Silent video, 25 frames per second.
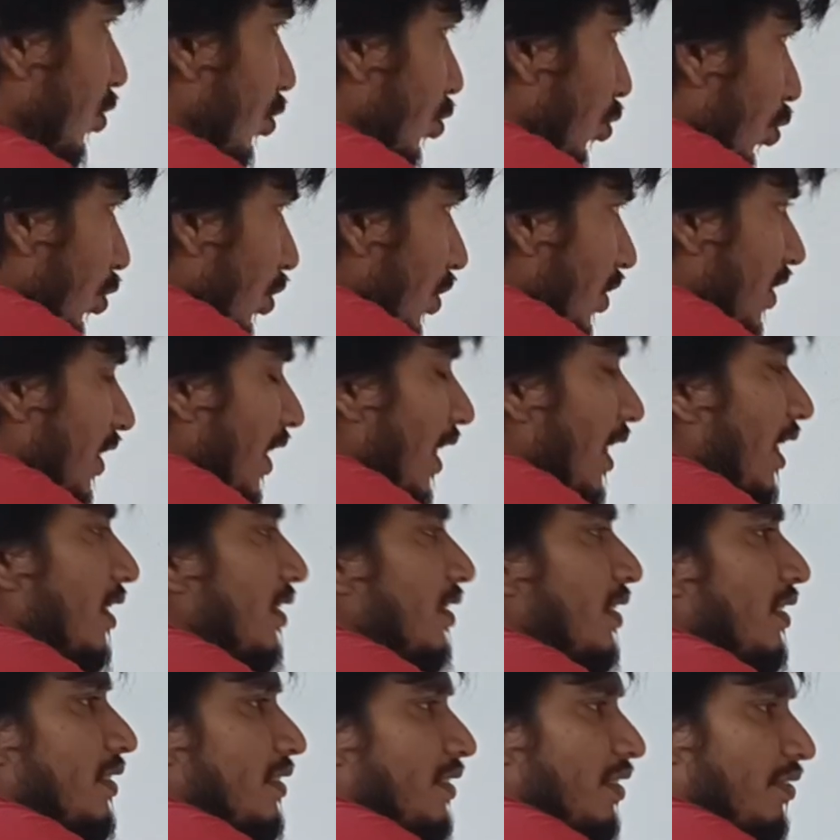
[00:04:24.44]
Source
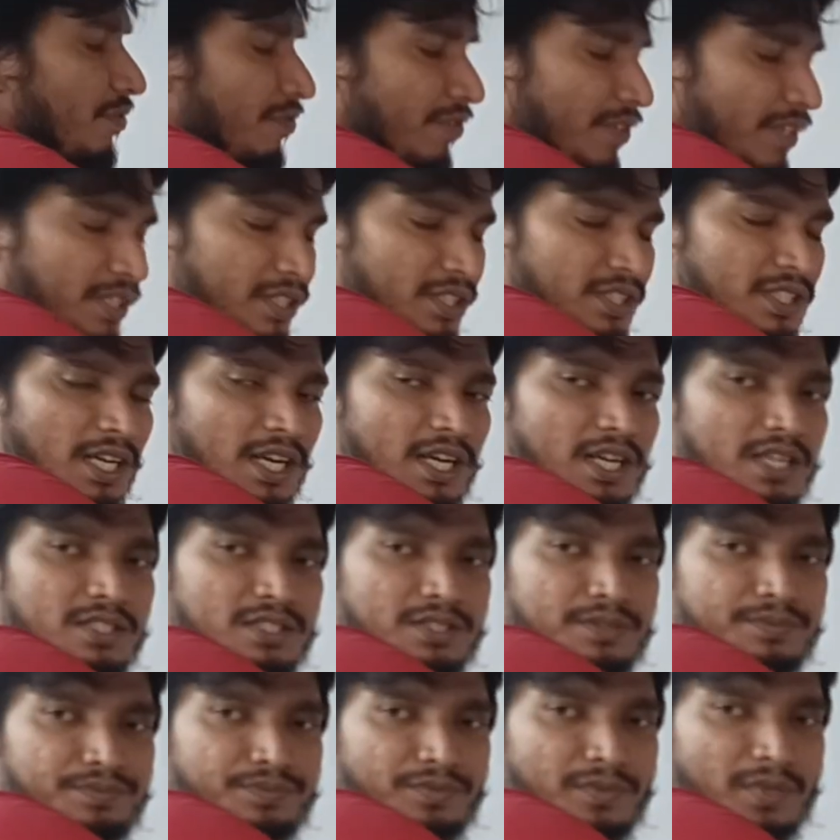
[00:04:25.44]
charge is a fixed charge
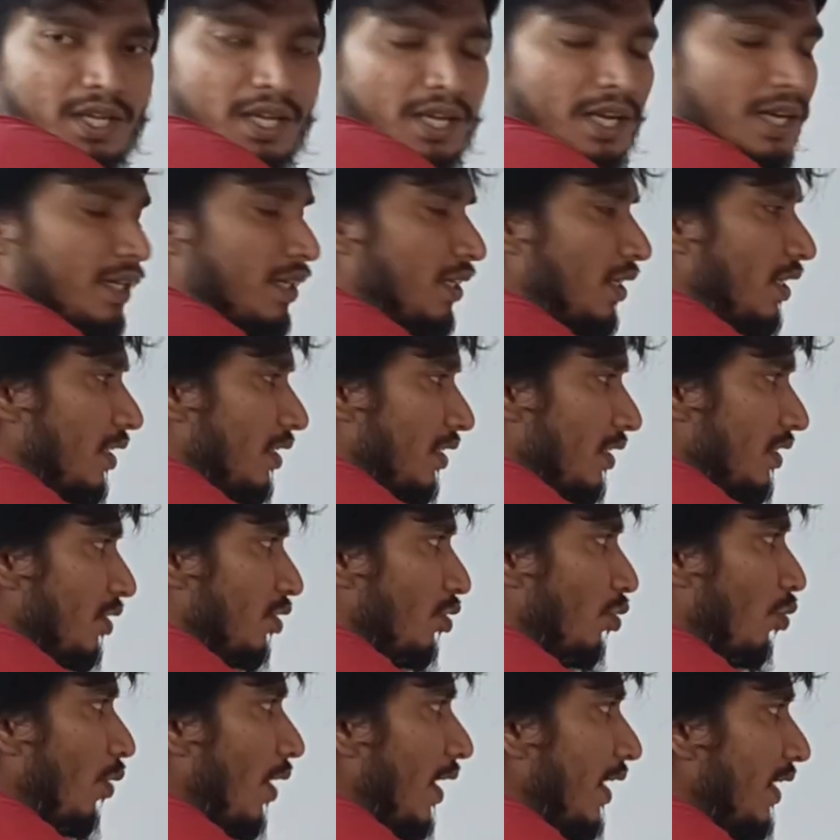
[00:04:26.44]
and it
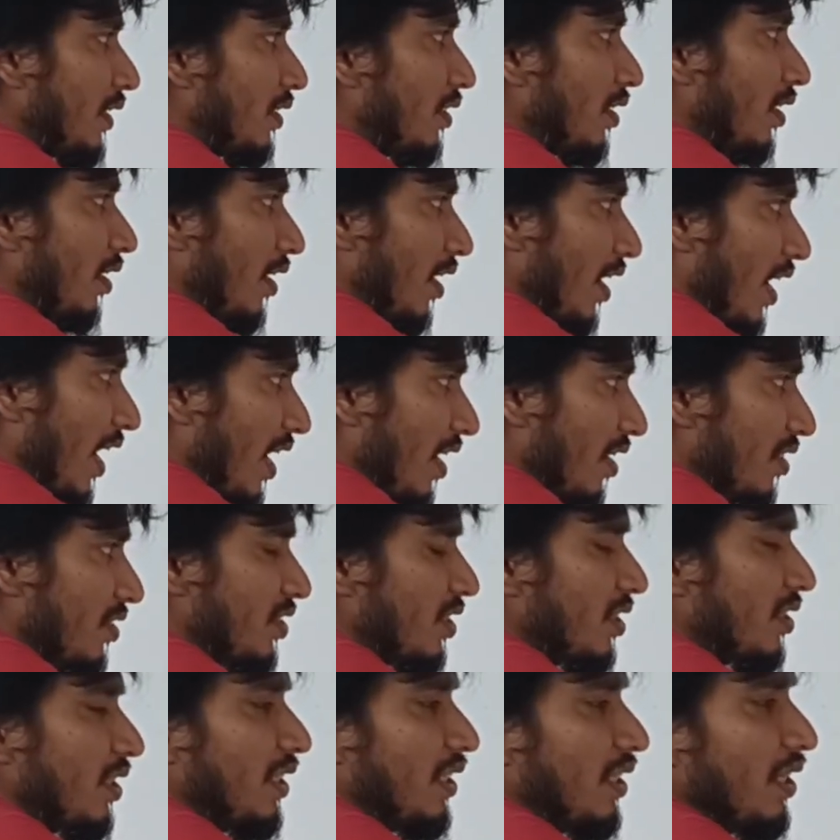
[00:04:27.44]
is quite
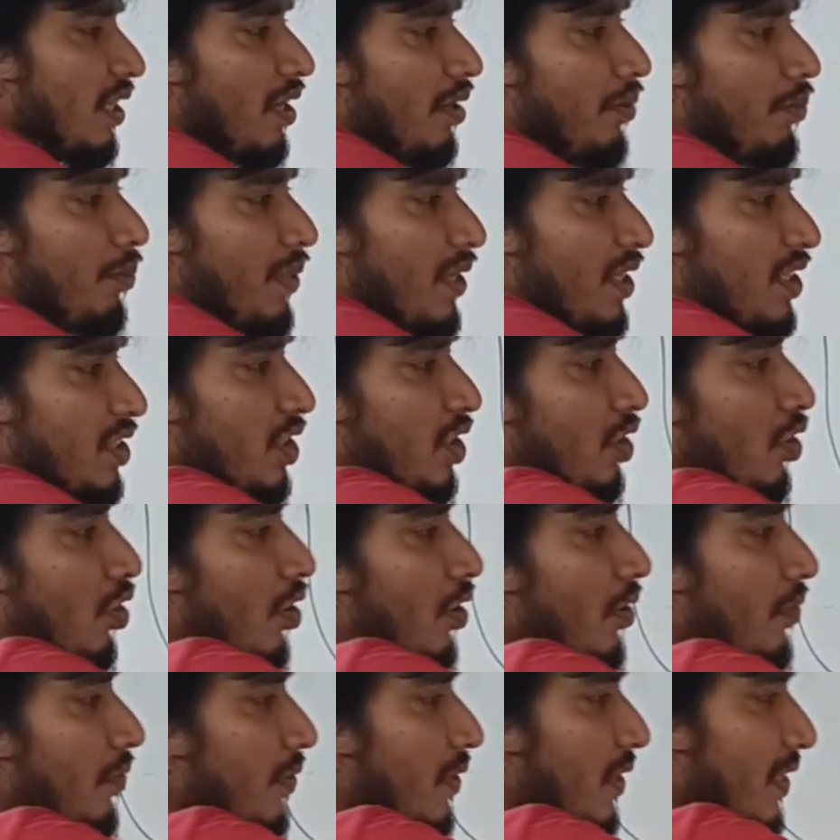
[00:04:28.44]
larger in comparison
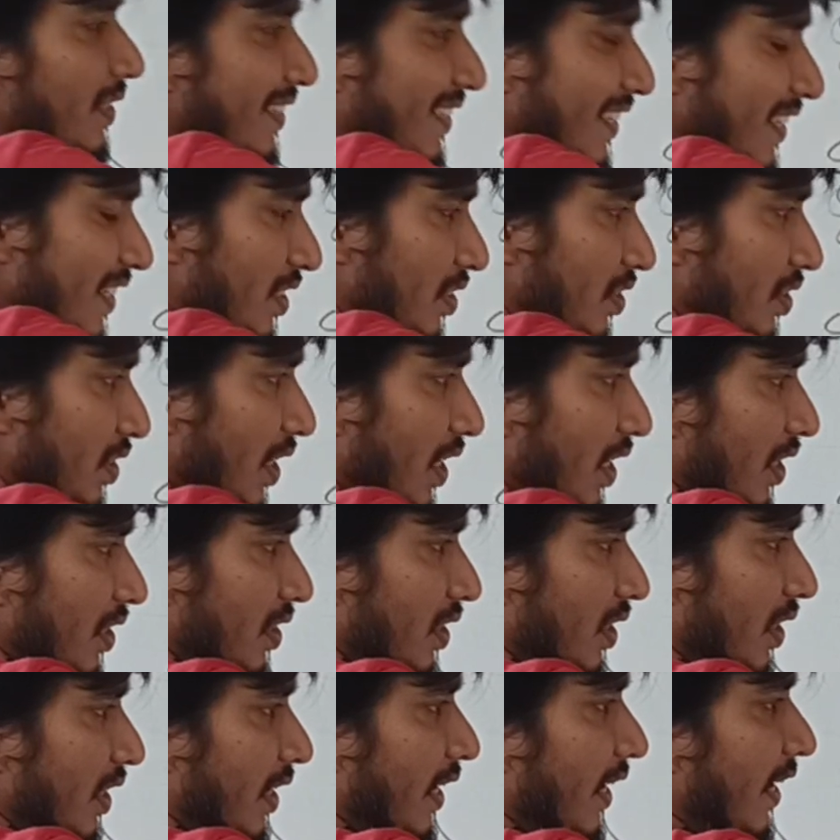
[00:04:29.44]
of test charge,
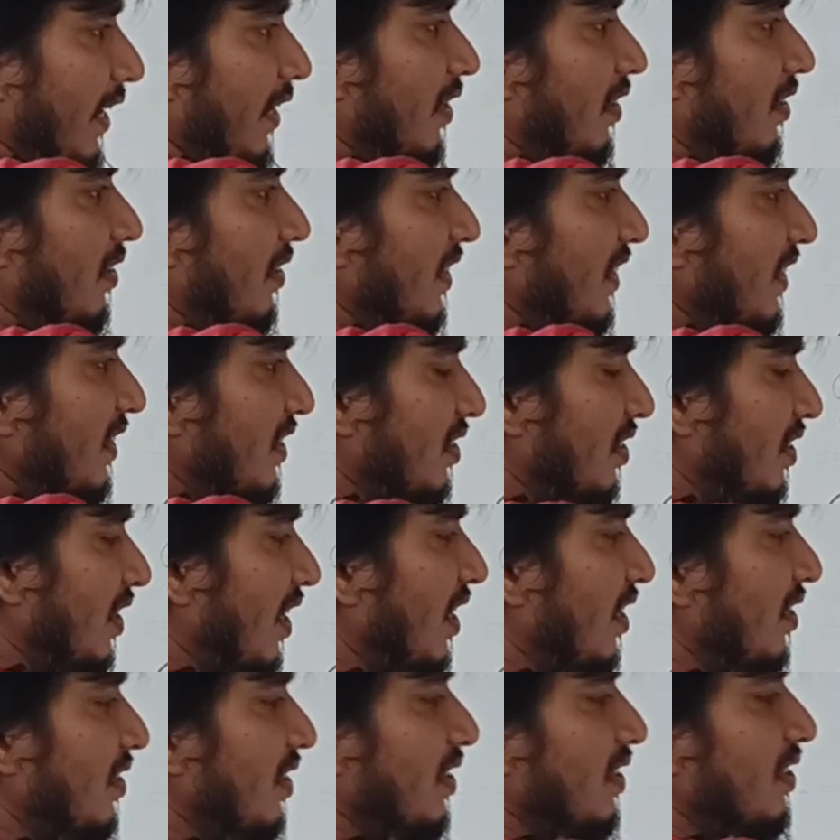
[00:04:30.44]
and test
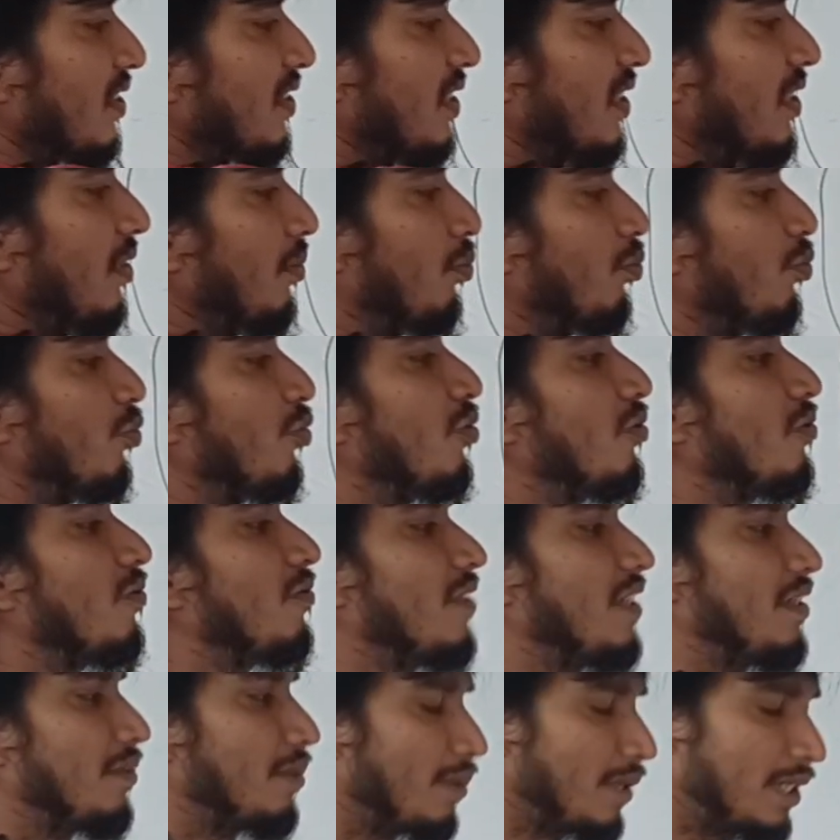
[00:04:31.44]
charge is a
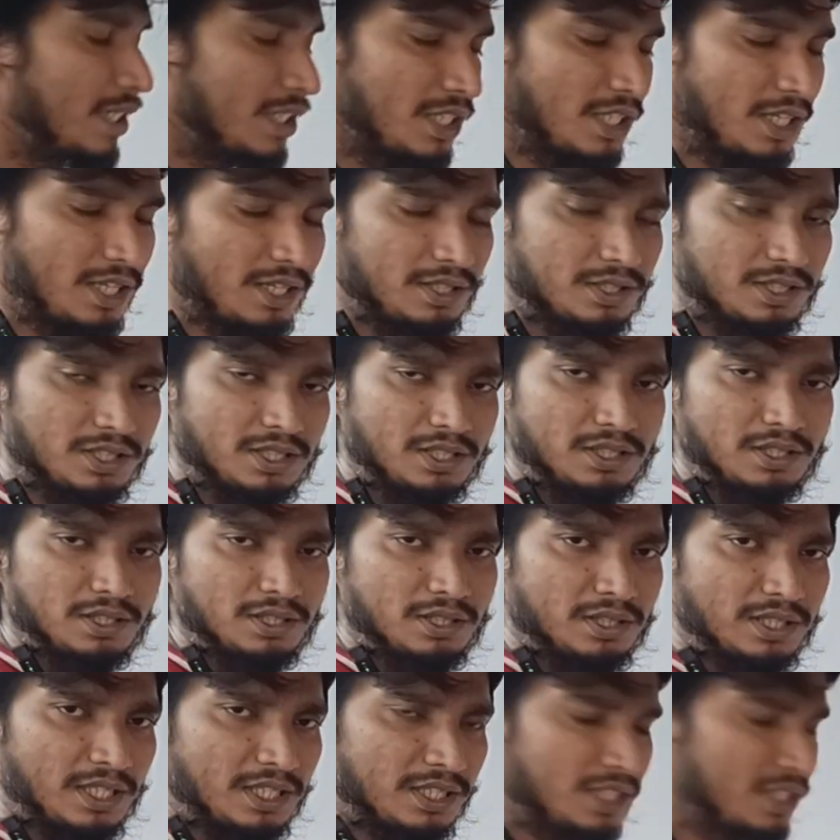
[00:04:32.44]
movable charge,
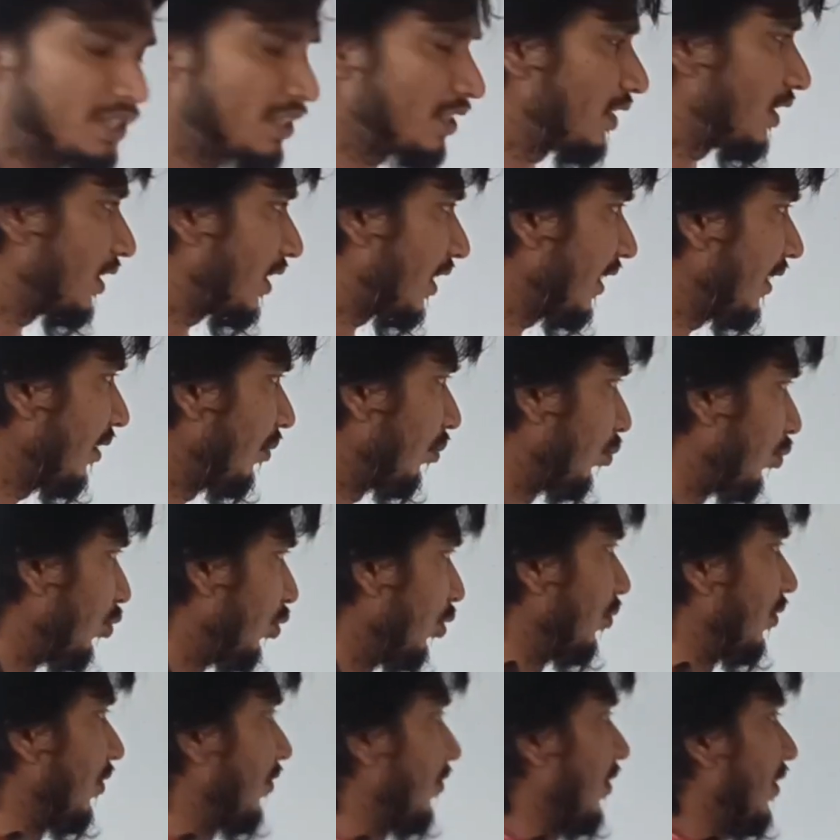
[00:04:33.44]
that is, it can
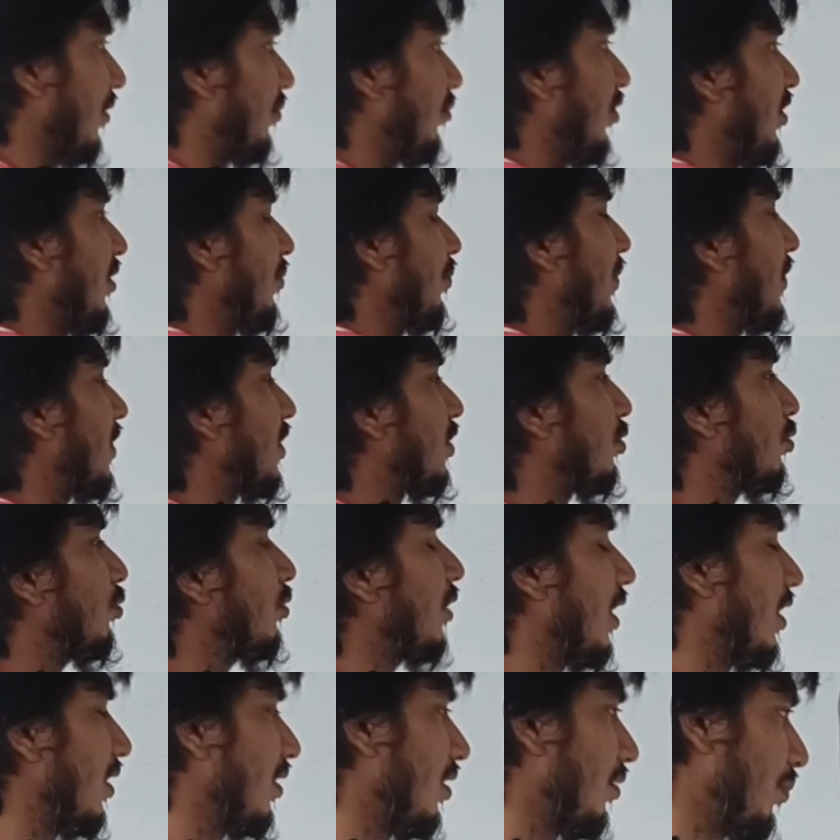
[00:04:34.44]
move from one place
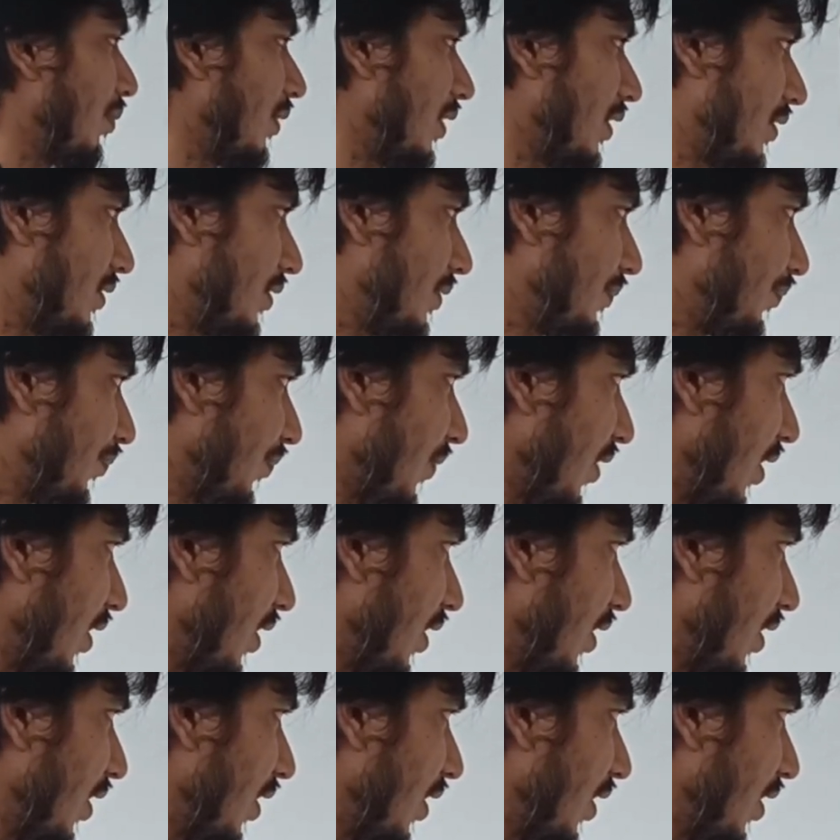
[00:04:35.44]
to another place.